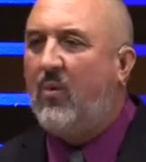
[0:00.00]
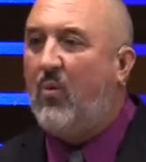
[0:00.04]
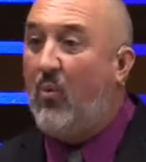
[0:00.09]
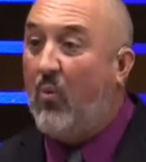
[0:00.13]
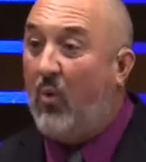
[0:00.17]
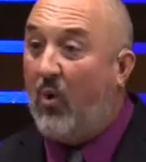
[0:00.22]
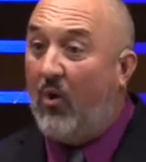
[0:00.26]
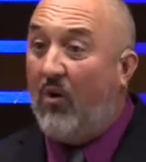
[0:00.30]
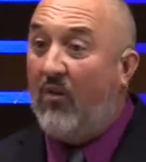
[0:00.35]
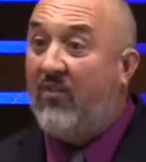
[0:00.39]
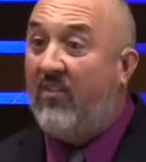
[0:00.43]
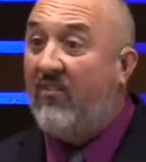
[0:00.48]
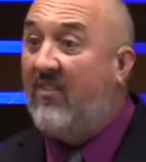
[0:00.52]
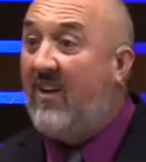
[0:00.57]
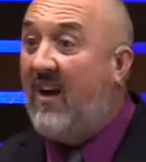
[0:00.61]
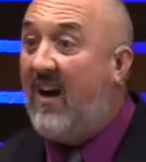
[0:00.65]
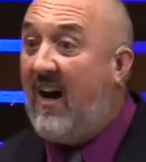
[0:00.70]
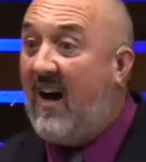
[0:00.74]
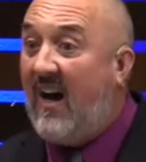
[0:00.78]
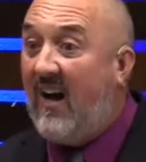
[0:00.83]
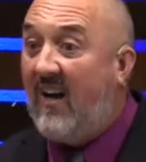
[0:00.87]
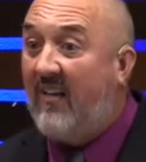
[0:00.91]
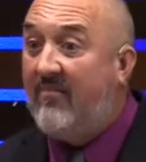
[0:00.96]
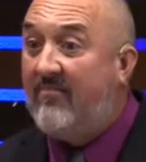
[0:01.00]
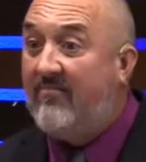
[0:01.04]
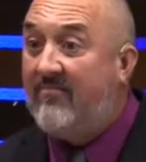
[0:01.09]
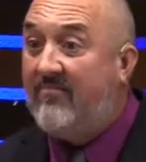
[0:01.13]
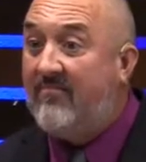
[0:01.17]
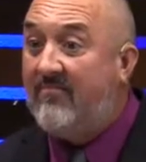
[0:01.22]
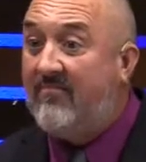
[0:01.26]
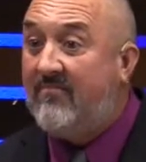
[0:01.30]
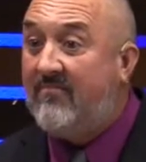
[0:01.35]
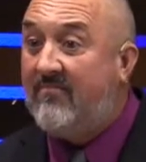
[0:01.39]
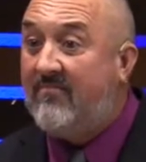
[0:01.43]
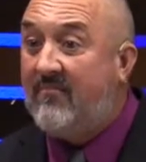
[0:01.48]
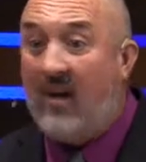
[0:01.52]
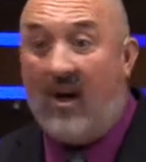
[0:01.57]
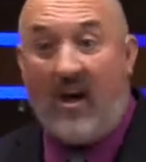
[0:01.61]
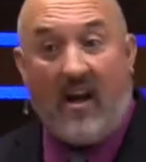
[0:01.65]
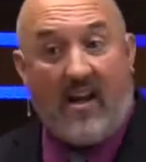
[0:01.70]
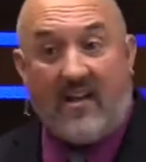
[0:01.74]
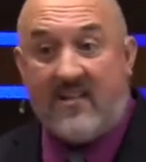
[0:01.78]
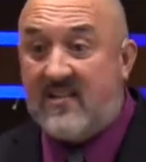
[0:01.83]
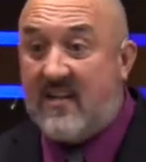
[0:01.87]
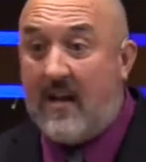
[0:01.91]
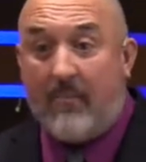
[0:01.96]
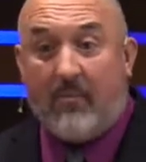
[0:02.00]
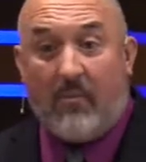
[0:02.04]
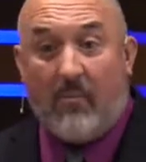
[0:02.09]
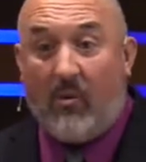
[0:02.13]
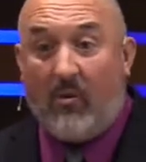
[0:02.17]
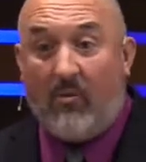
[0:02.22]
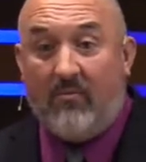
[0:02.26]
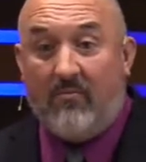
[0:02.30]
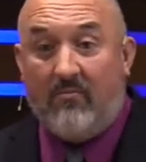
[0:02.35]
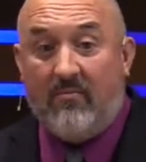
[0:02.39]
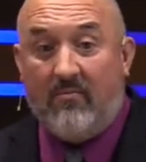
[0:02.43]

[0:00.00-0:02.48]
Words of God. Unacceptable.